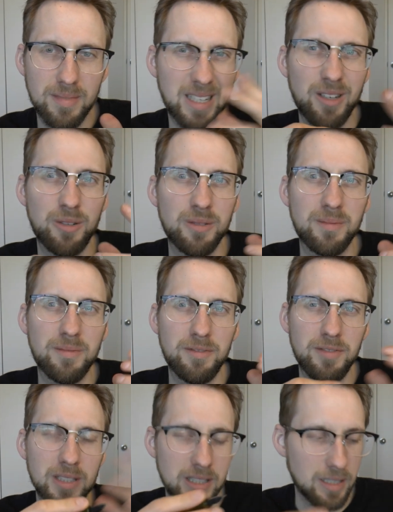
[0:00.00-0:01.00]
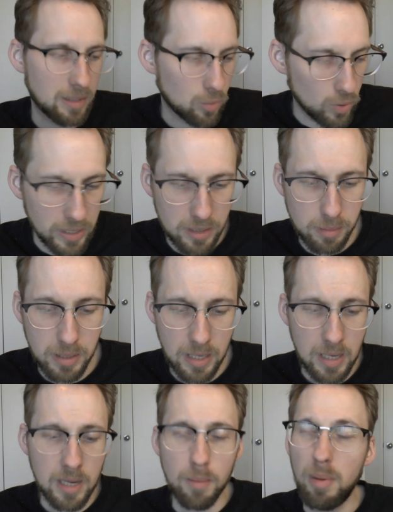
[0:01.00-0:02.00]
I don't know, feels a little weird to me,
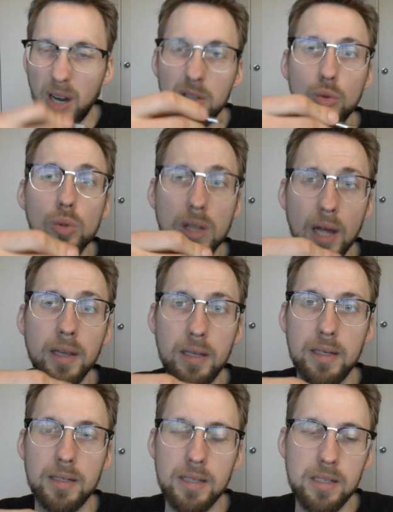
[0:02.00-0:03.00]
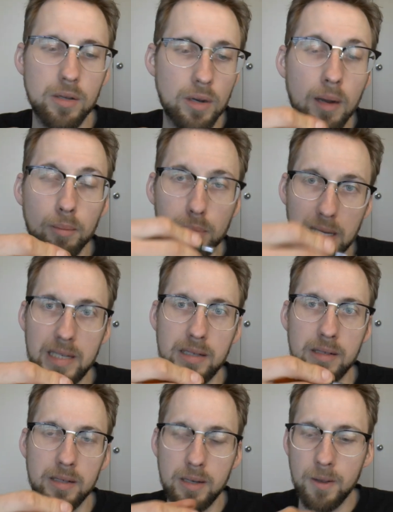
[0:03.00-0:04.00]
but I do like it. It's not
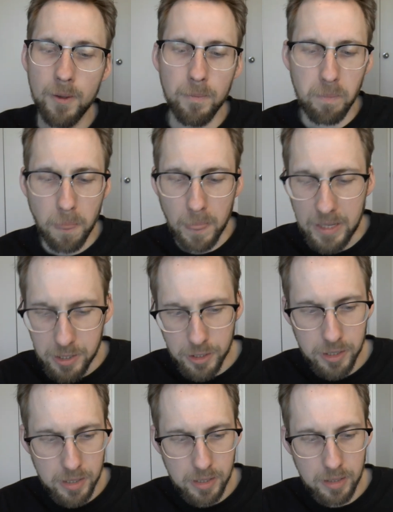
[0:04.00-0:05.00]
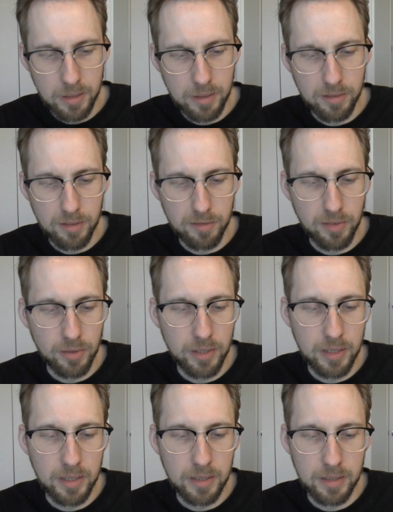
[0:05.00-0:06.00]
unpleasant. It's just a
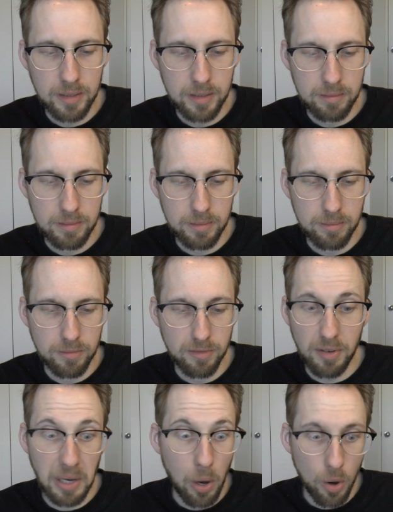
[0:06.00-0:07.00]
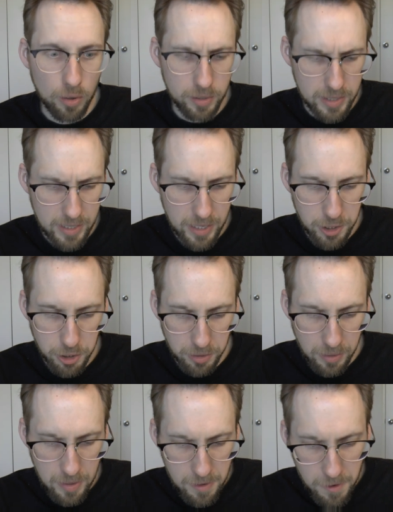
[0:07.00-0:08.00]
very, very hard section.